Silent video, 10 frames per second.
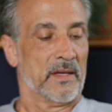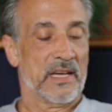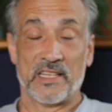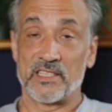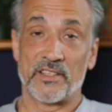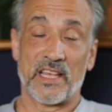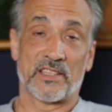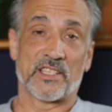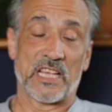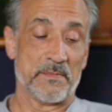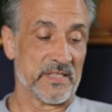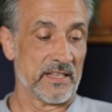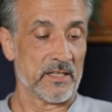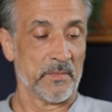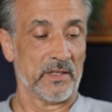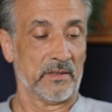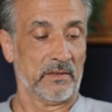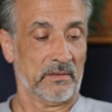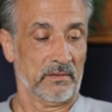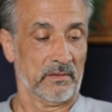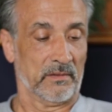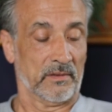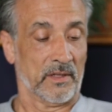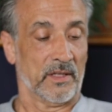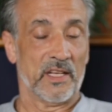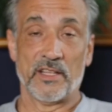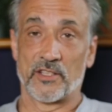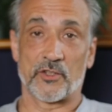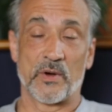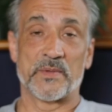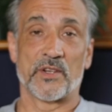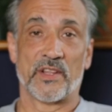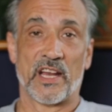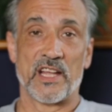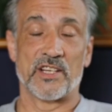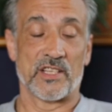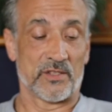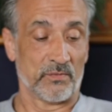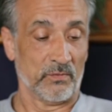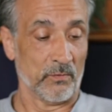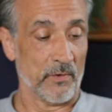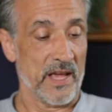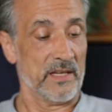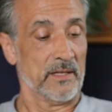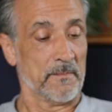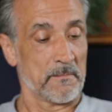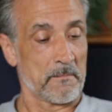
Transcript: And isn't that the same sentiment in the scripture that I just read?